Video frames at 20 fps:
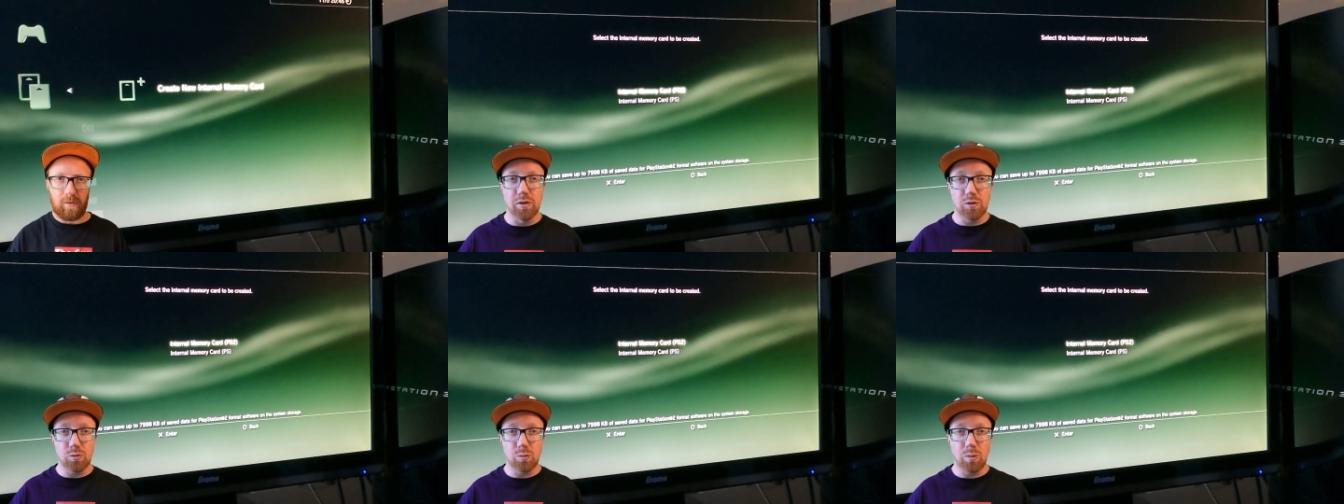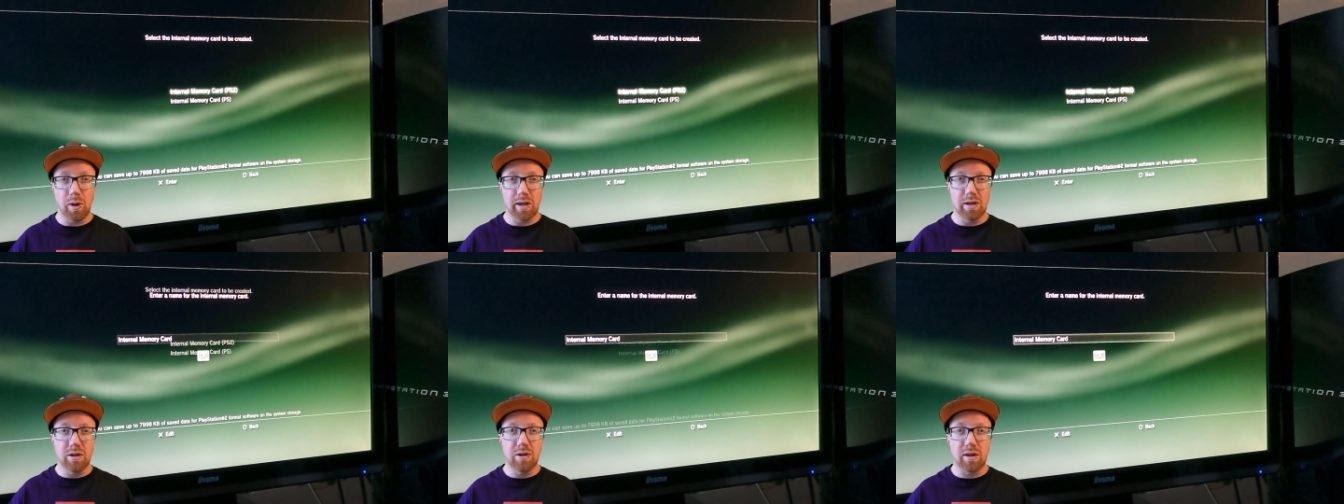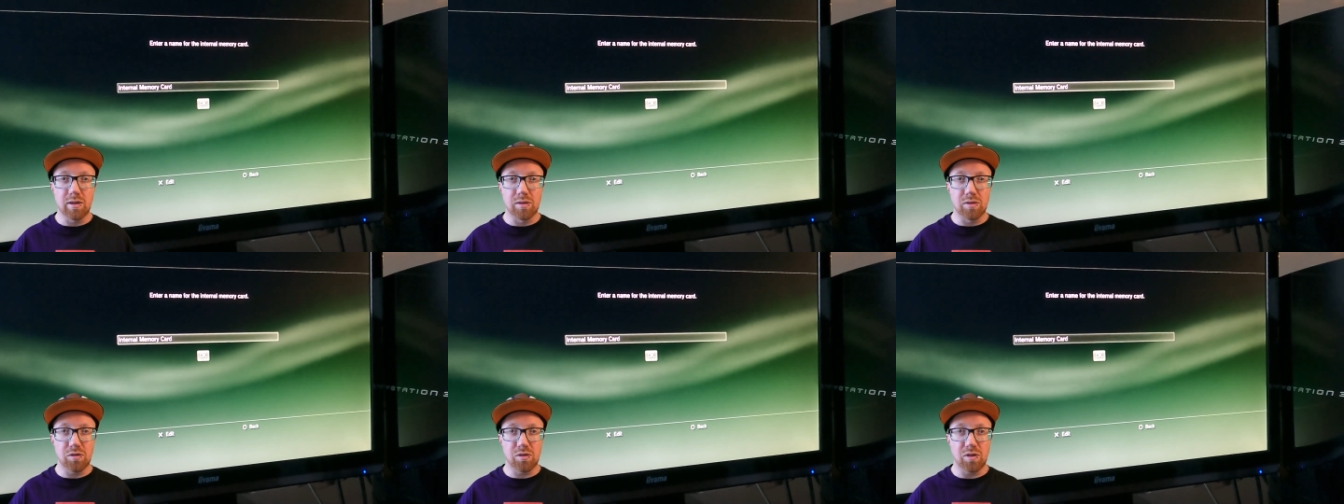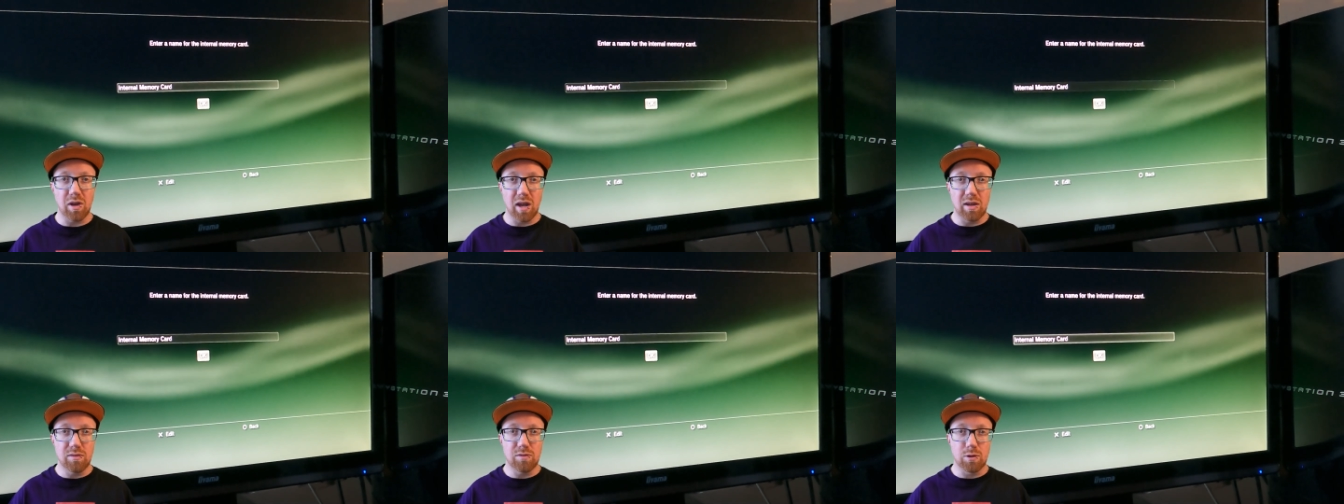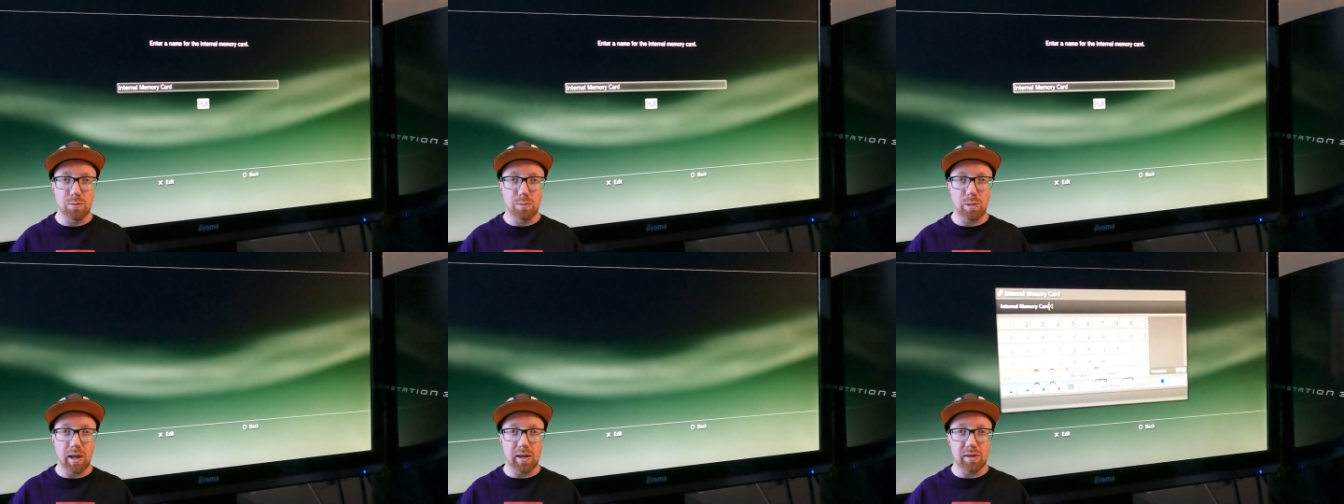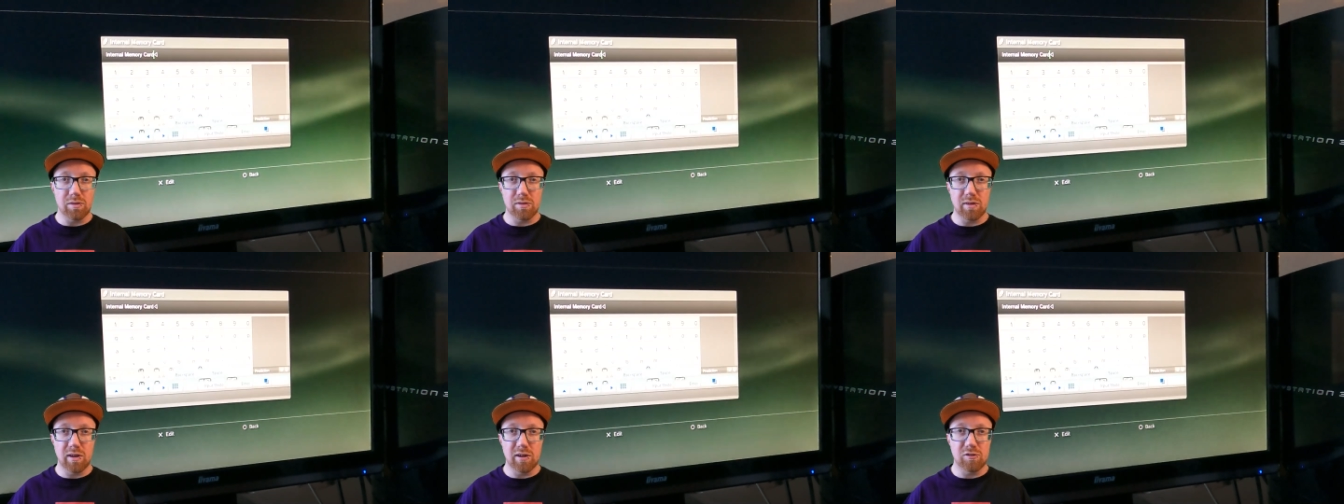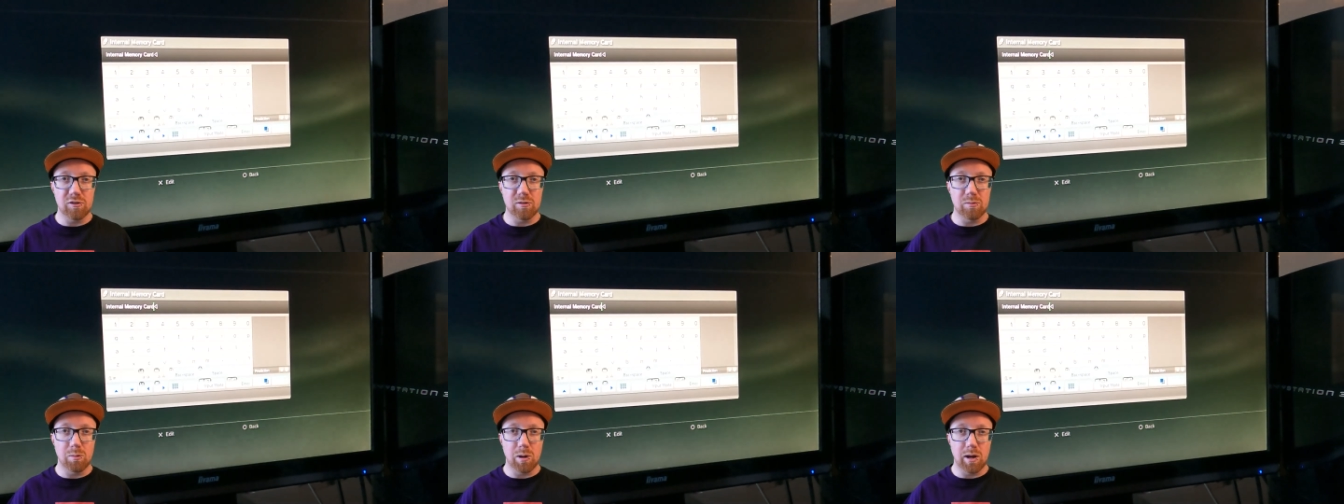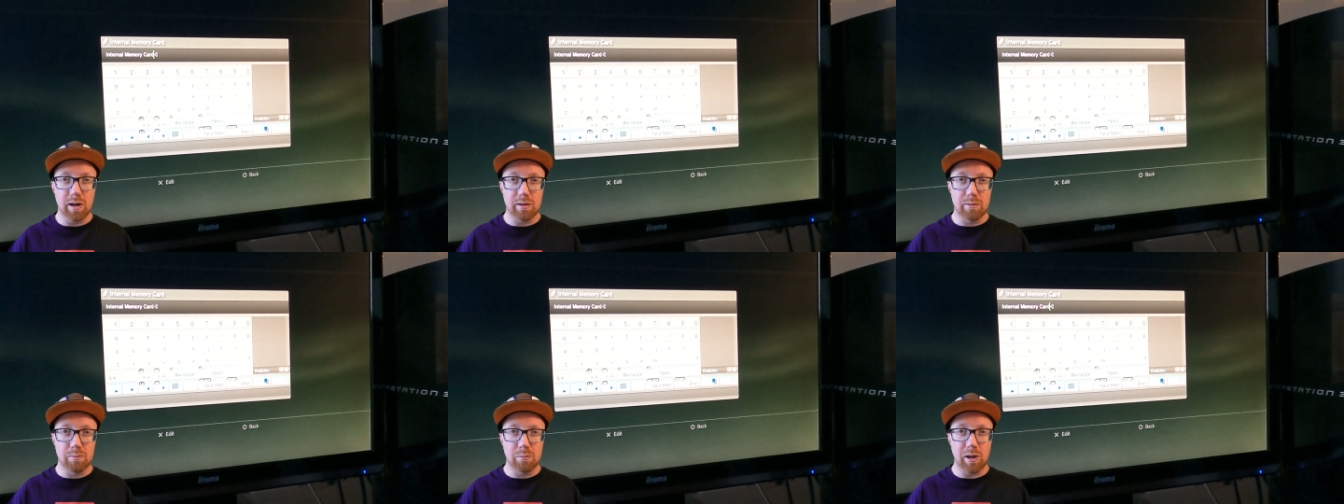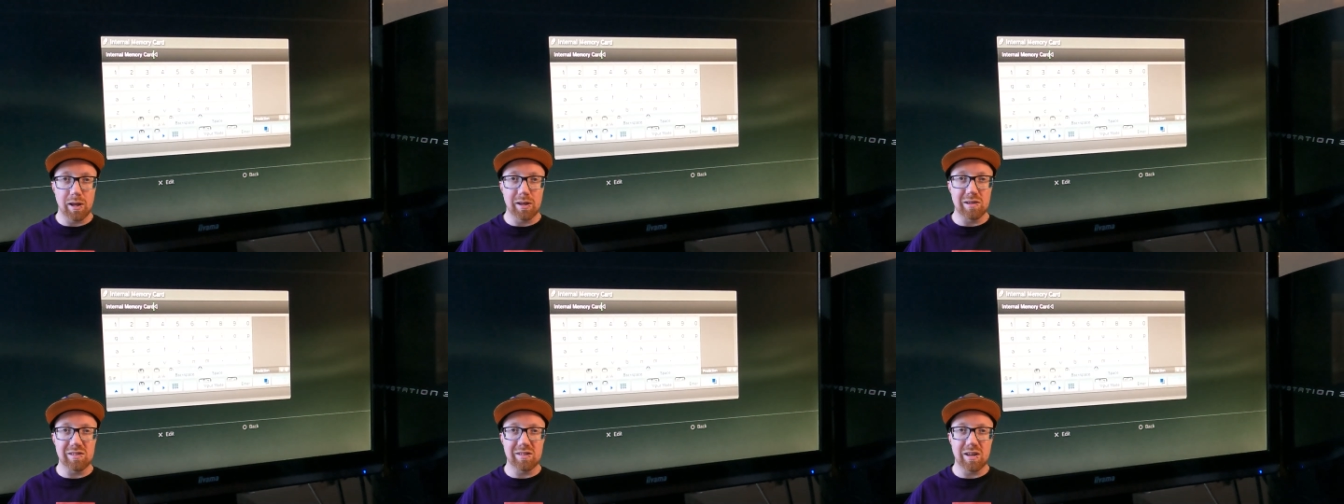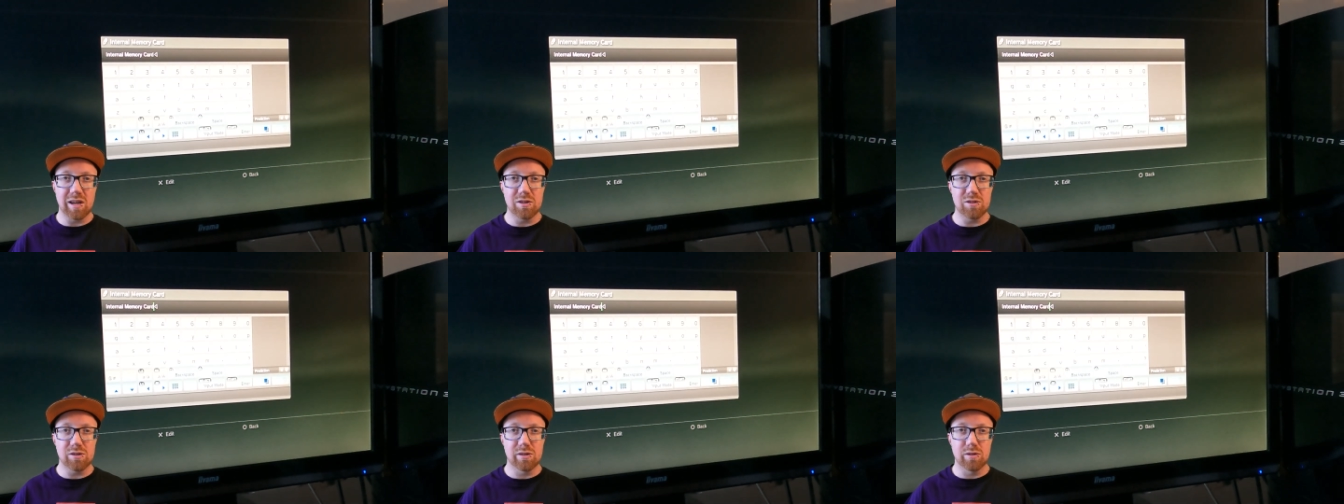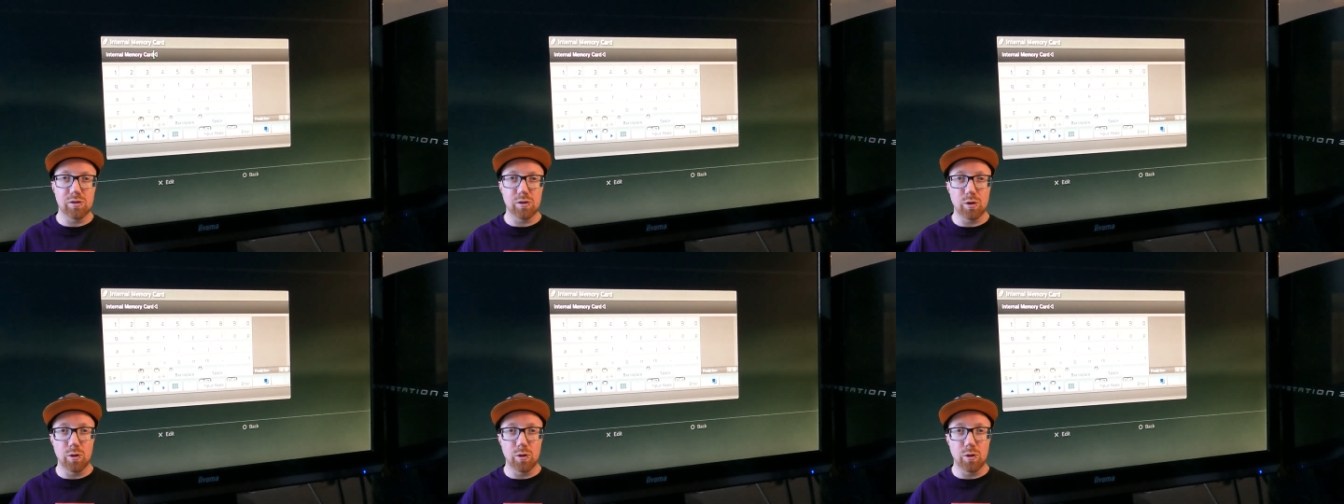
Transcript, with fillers: This way you can save your PlayStation 1 and PlayStation